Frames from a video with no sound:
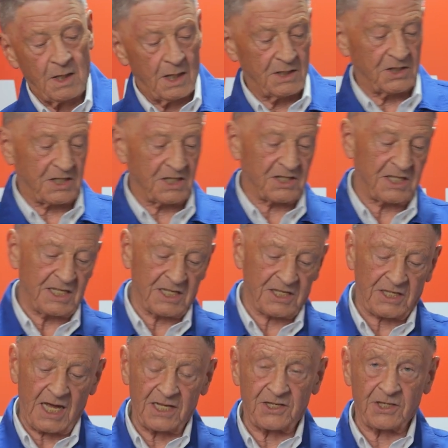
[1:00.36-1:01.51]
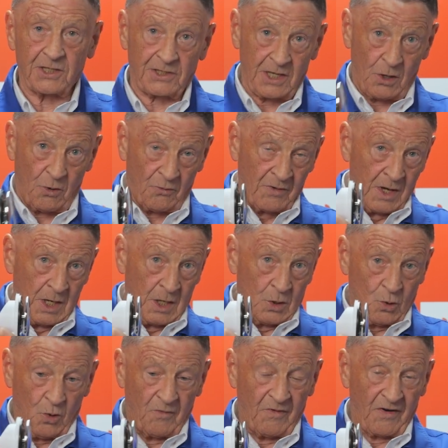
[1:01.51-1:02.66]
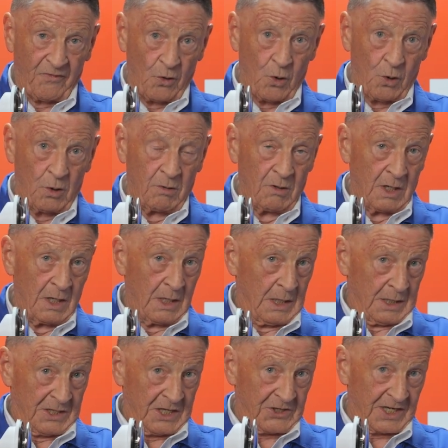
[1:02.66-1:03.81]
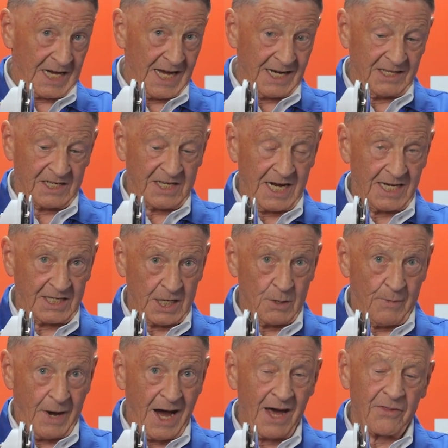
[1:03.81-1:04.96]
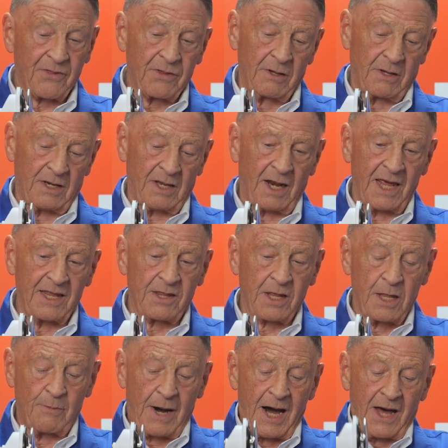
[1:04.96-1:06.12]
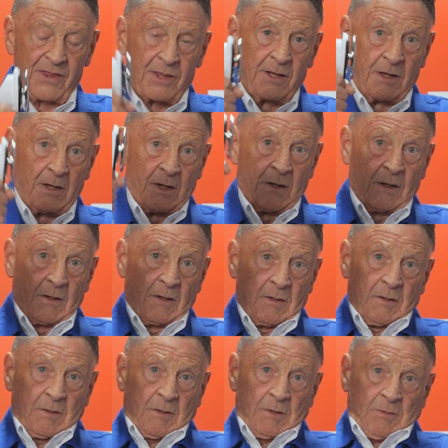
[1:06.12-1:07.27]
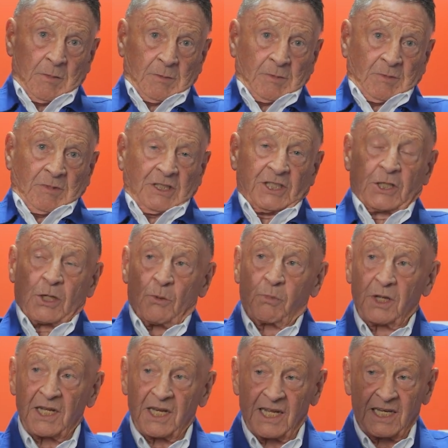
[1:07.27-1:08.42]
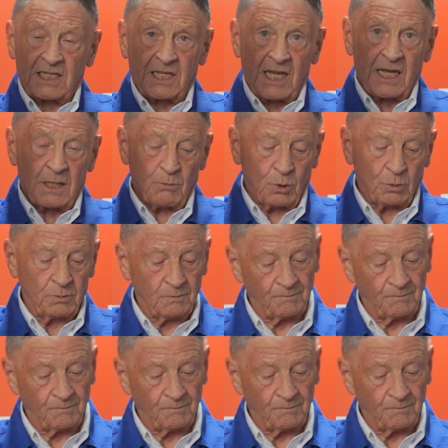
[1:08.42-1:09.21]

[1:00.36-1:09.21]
And you can see the stand yourself. The overflow, disregarding the size of the bath or the length of the bath, is completely extendable.